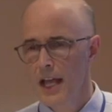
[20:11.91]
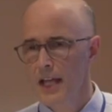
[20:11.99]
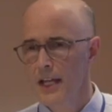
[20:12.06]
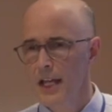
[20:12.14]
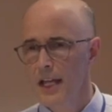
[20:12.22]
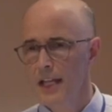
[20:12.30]

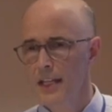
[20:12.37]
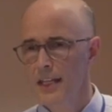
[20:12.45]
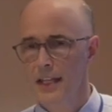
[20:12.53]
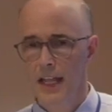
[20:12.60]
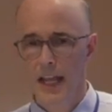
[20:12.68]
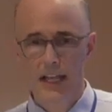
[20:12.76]
And
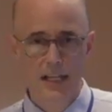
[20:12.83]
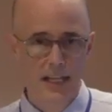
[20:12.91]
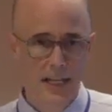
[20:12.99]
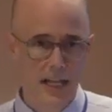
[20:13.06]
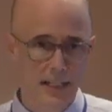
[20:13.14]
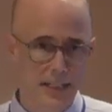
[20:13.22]
in the
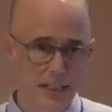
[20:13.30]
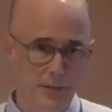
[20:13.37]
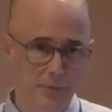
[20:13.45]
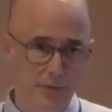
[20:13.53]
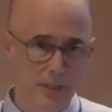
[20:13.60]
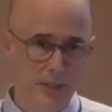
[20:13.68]
18
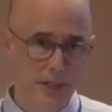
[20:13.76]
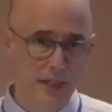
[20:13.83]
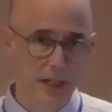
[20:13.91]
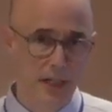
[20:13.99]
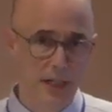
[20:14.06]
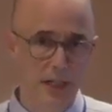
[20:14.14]
cases that we
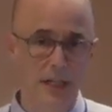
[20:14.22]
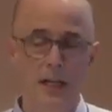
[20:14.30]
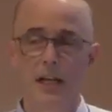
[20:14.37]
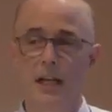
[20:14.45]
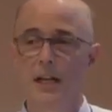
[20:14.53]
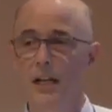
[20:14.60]
studied,